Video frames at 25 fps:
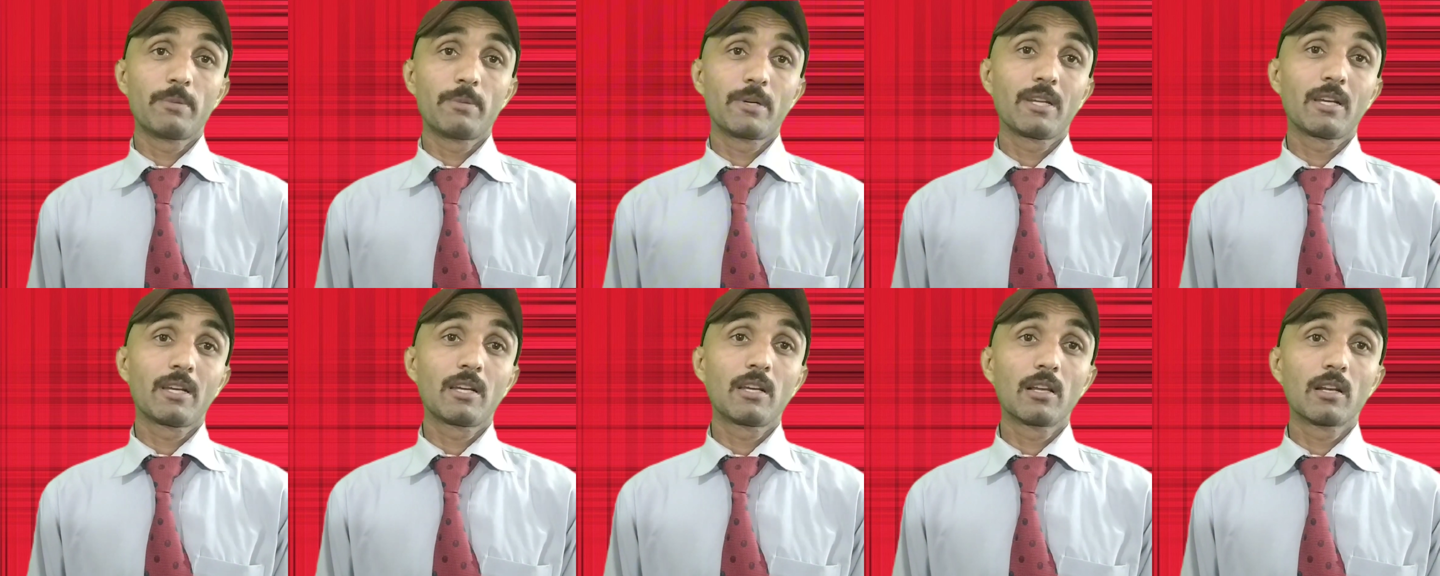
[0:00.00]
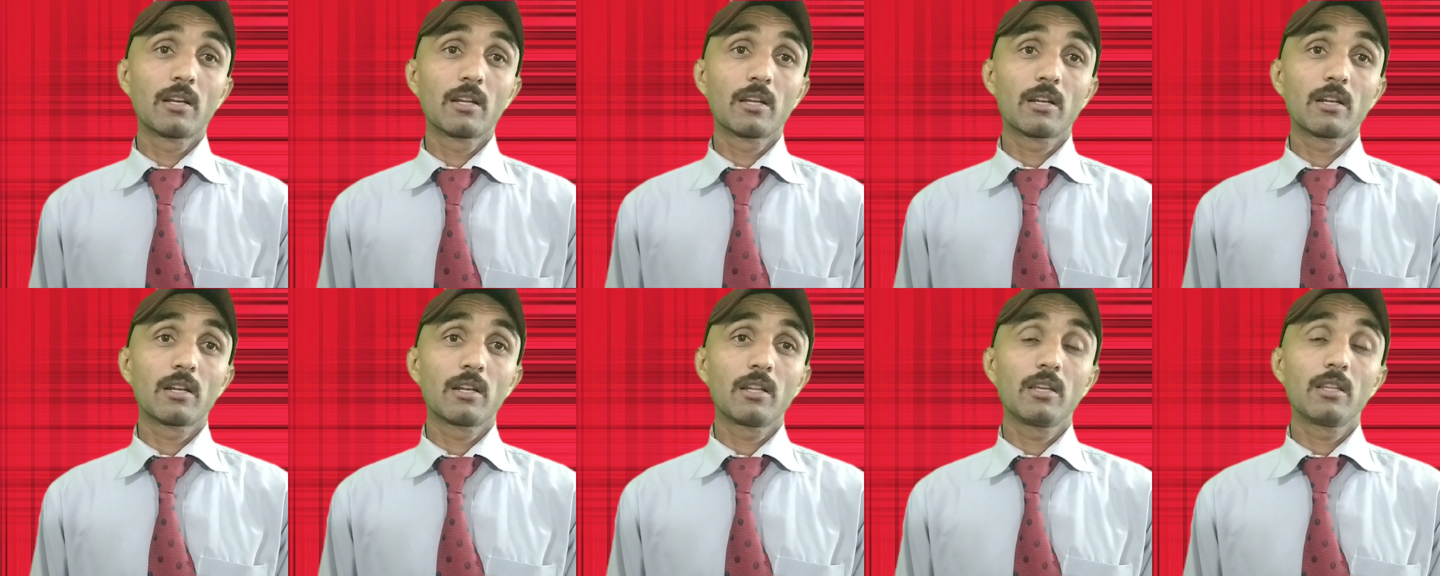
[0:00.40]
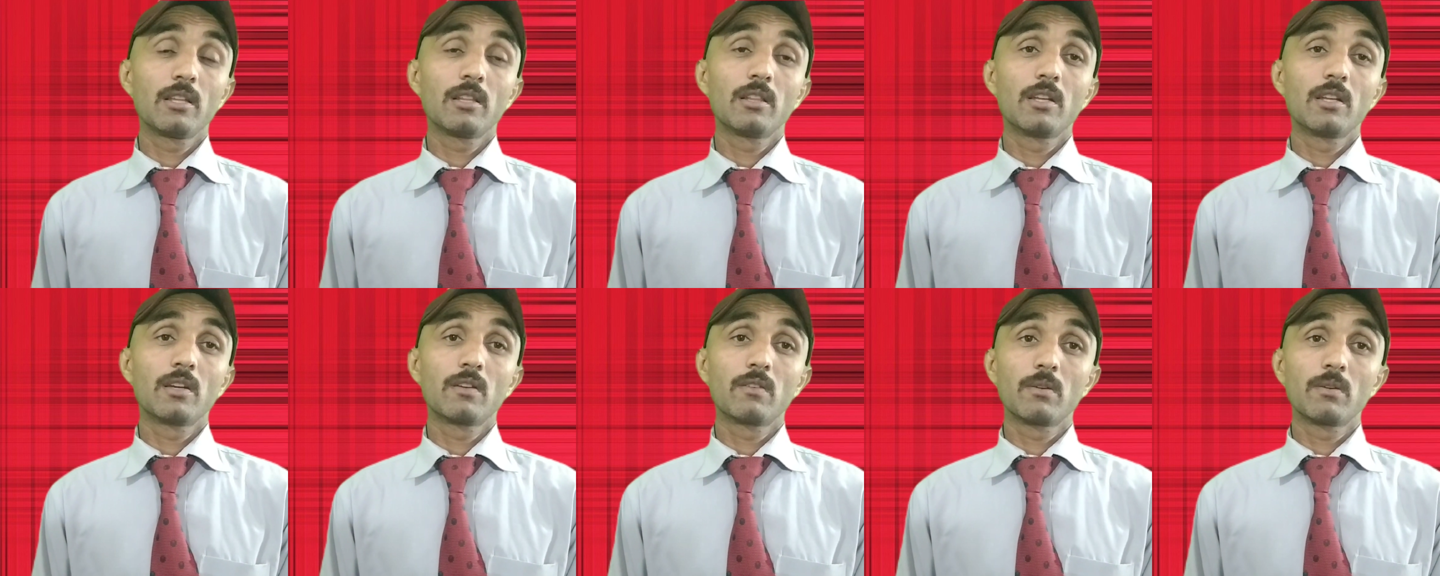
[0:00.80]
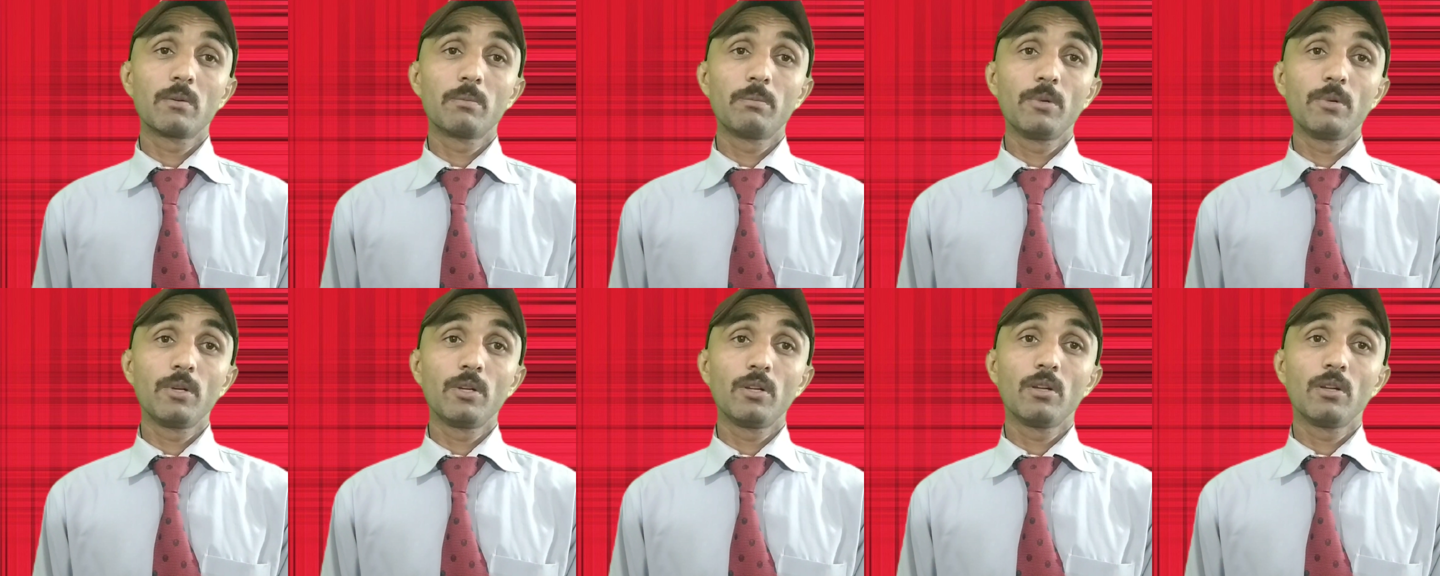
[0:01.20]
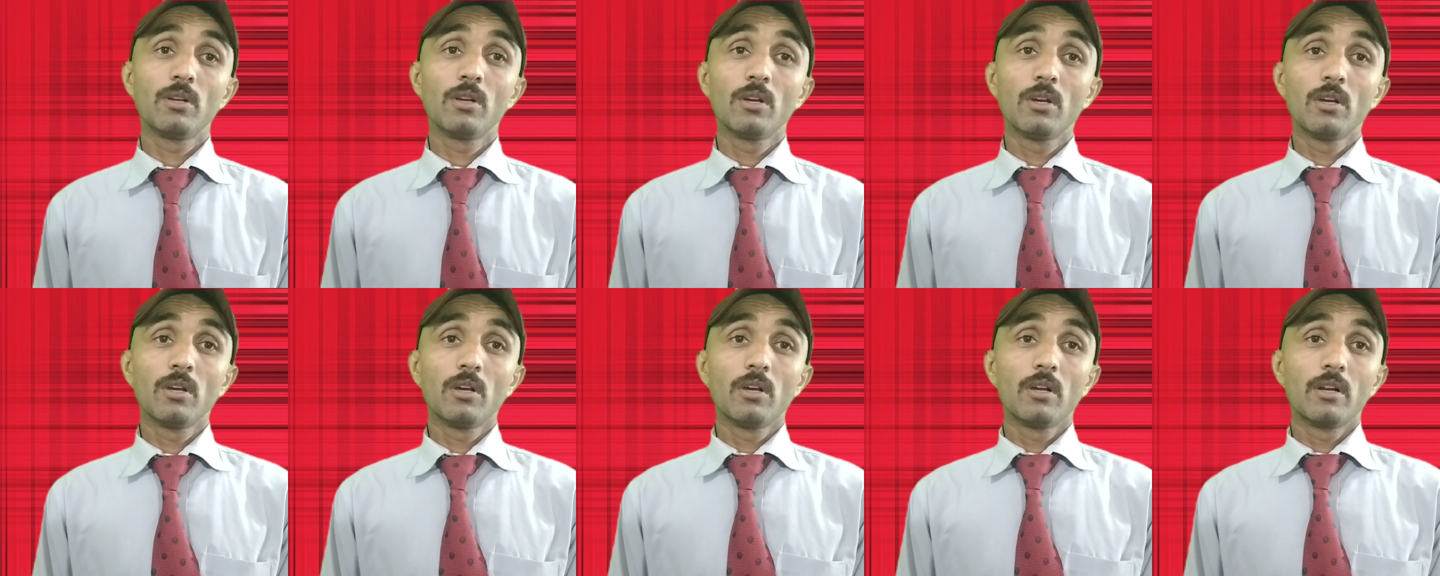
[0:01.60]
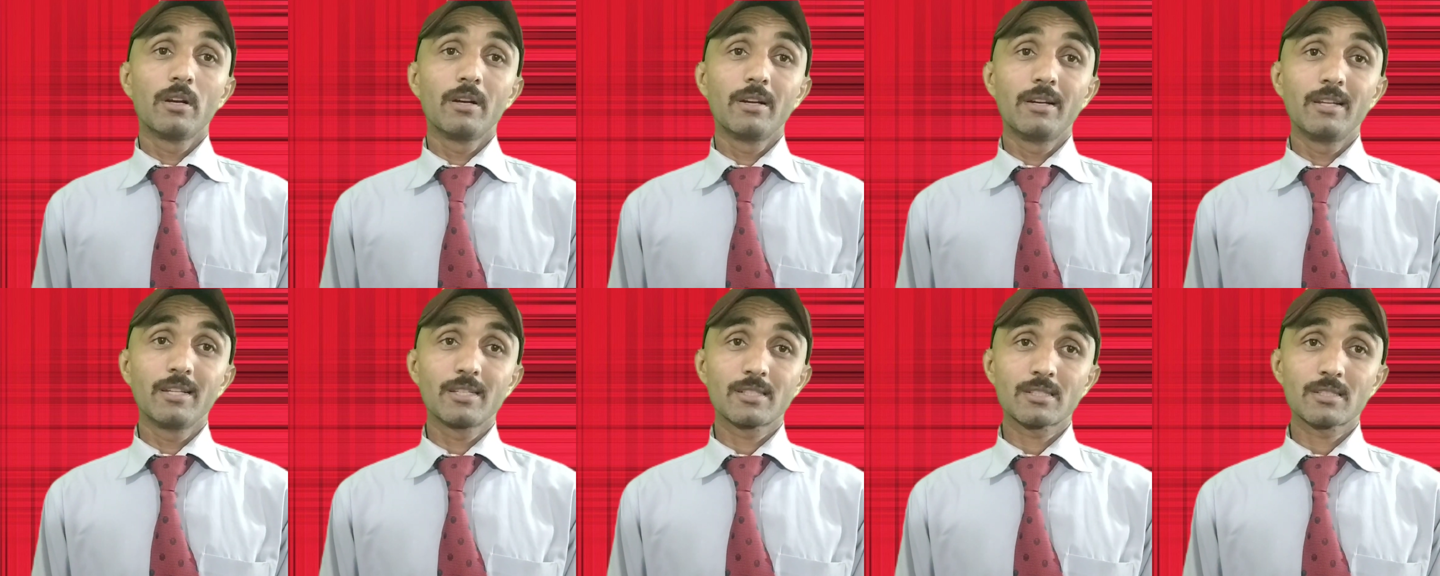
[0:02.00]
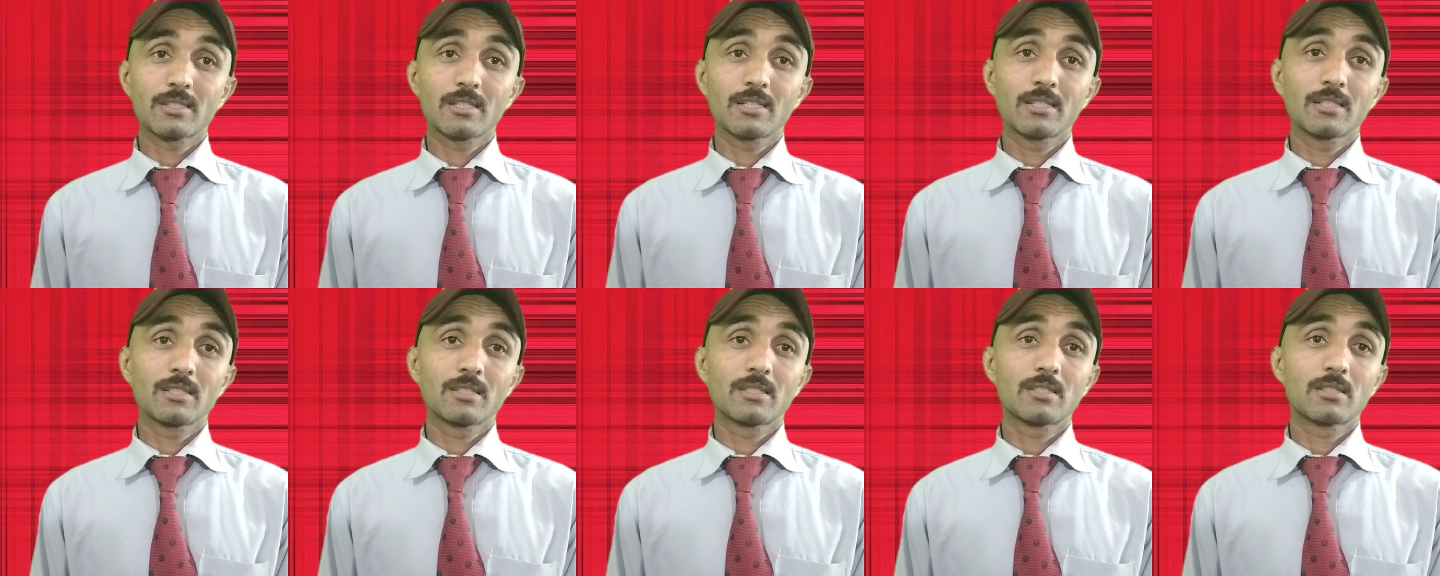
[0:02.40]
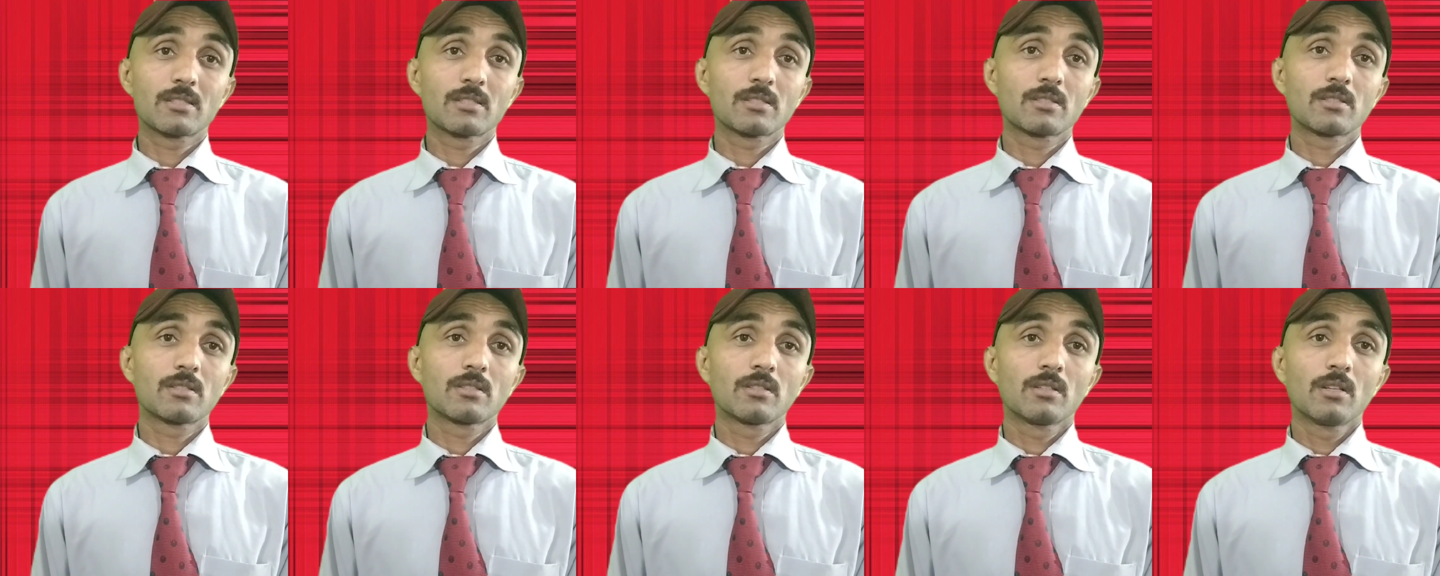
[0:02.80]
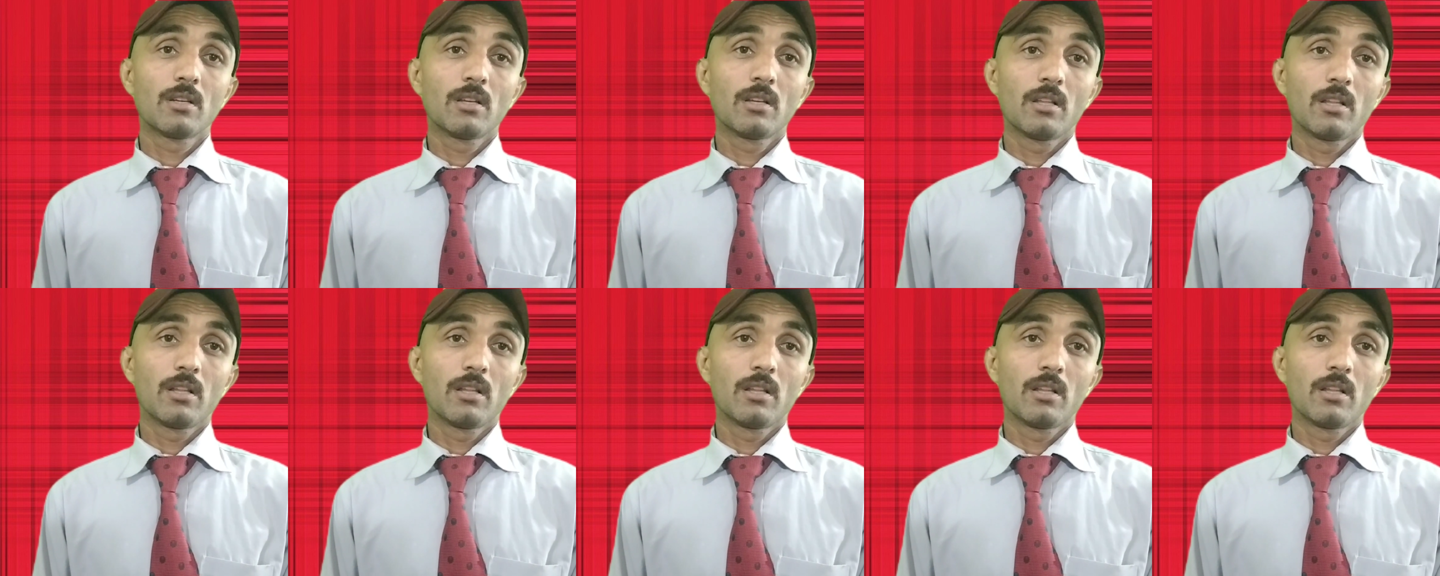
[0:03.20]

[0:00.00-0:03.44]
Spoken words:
Particularly there will be distance,